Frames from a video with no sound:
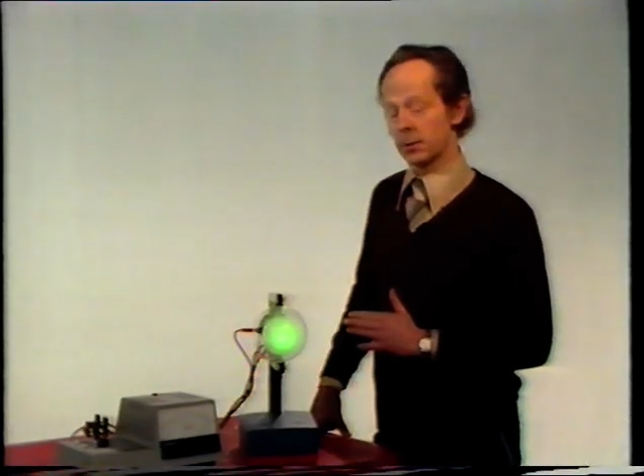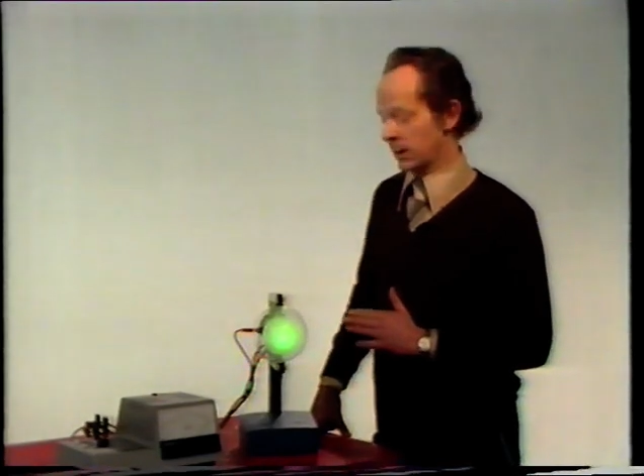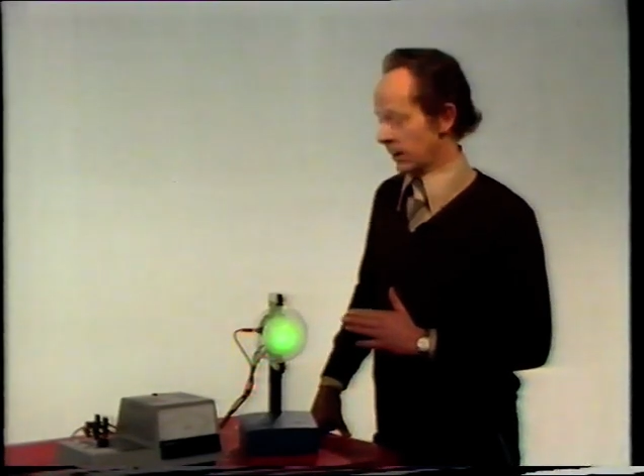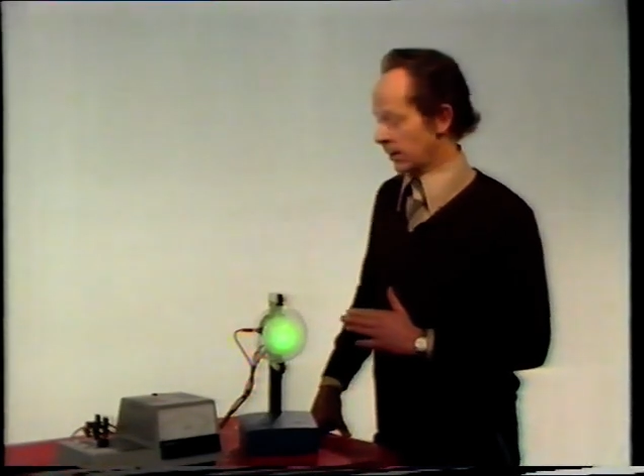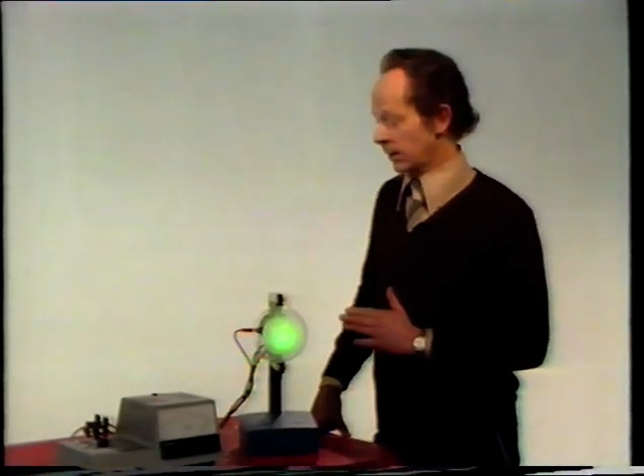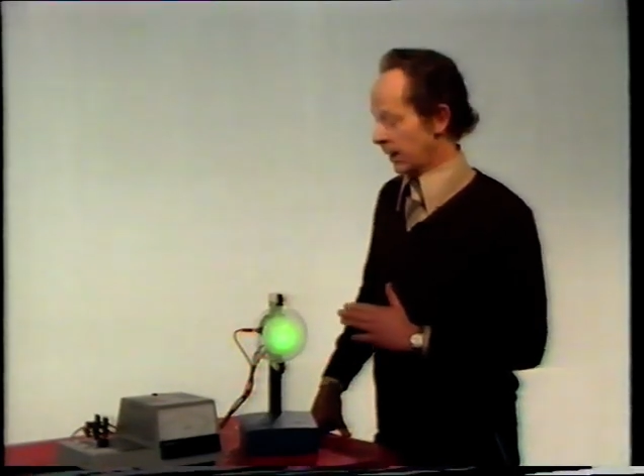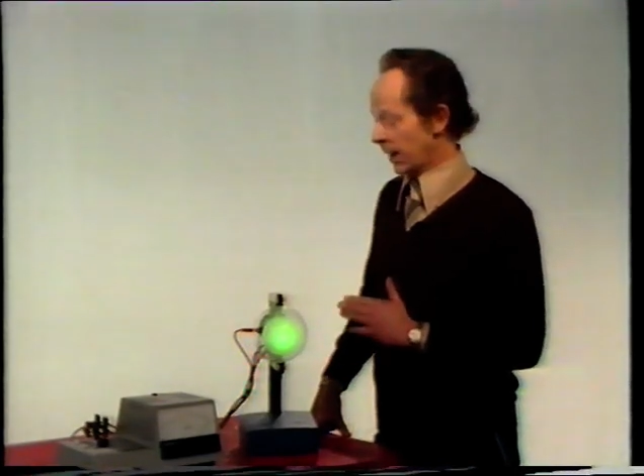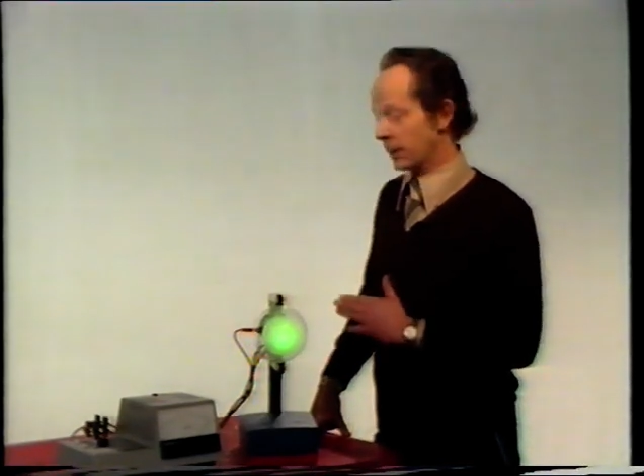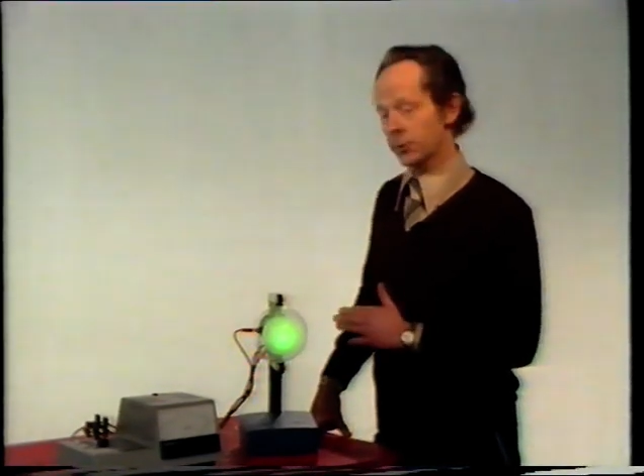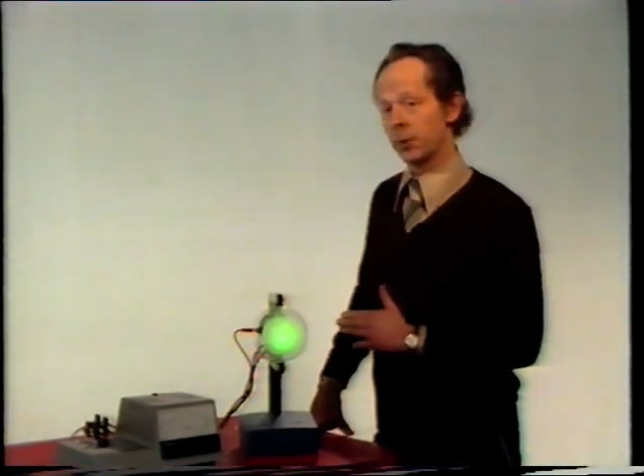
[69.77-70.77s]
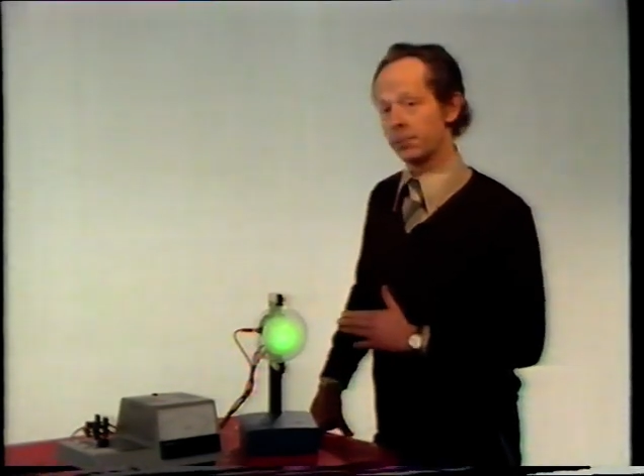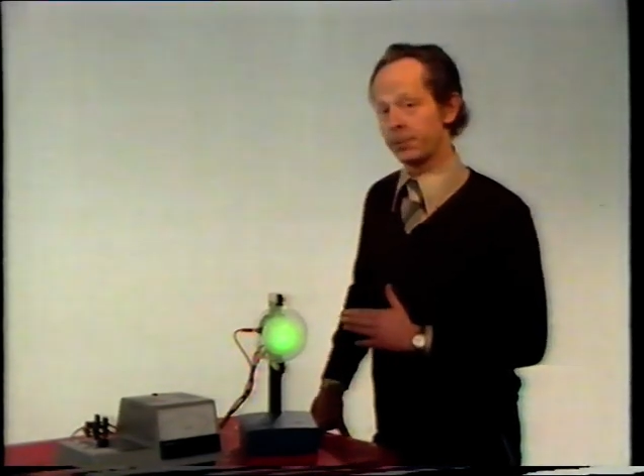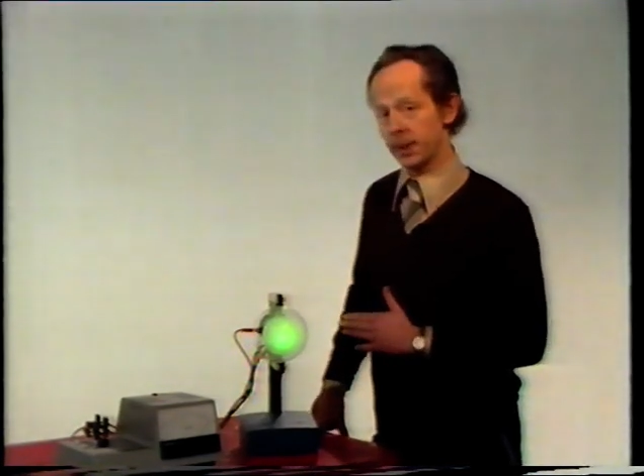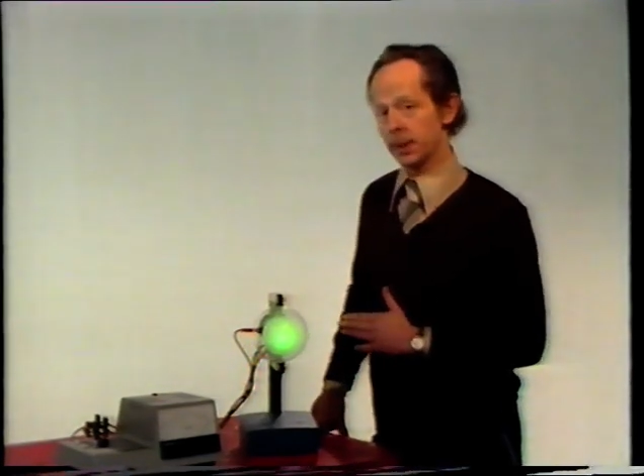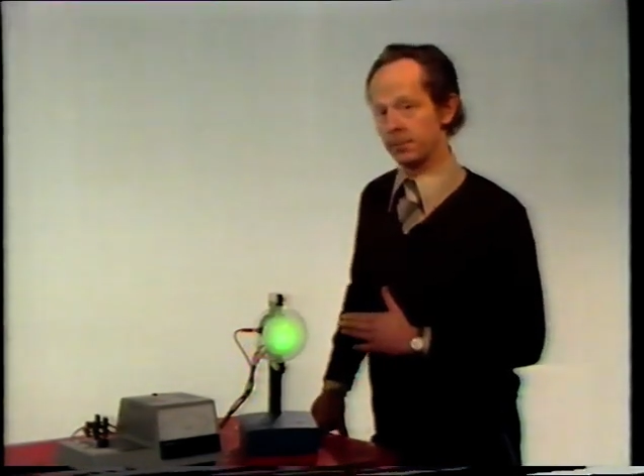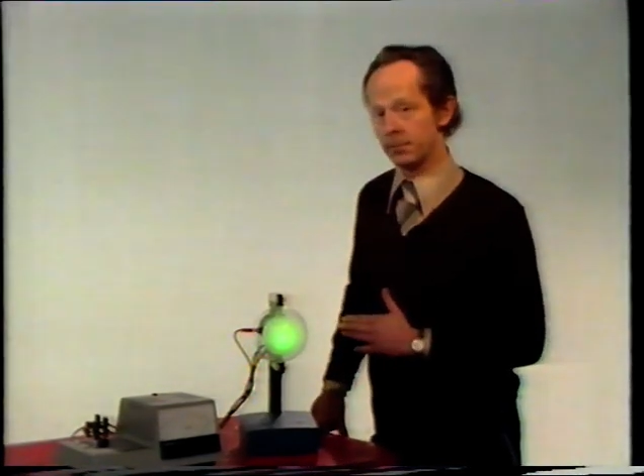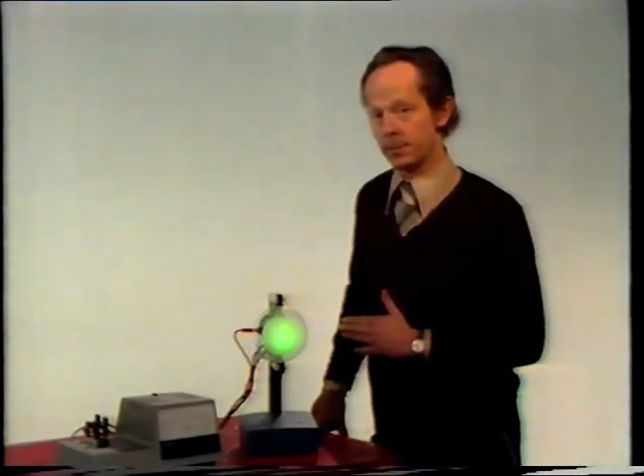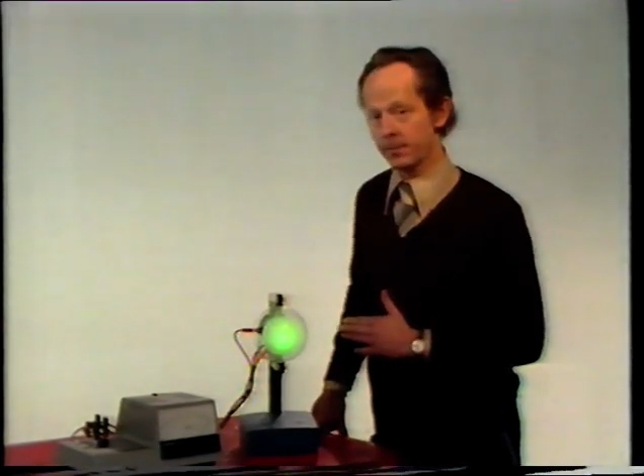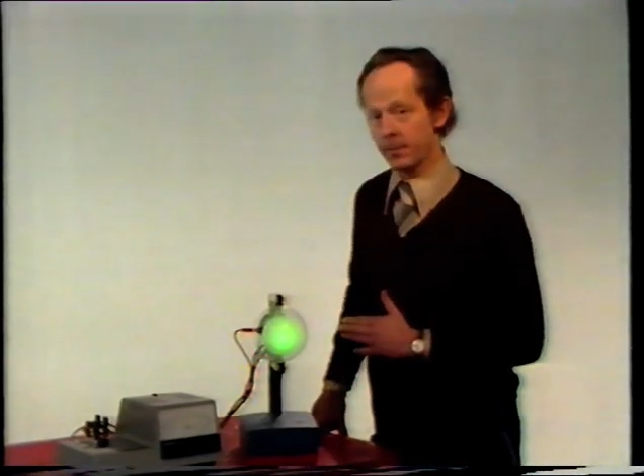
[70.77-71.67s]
the electron beam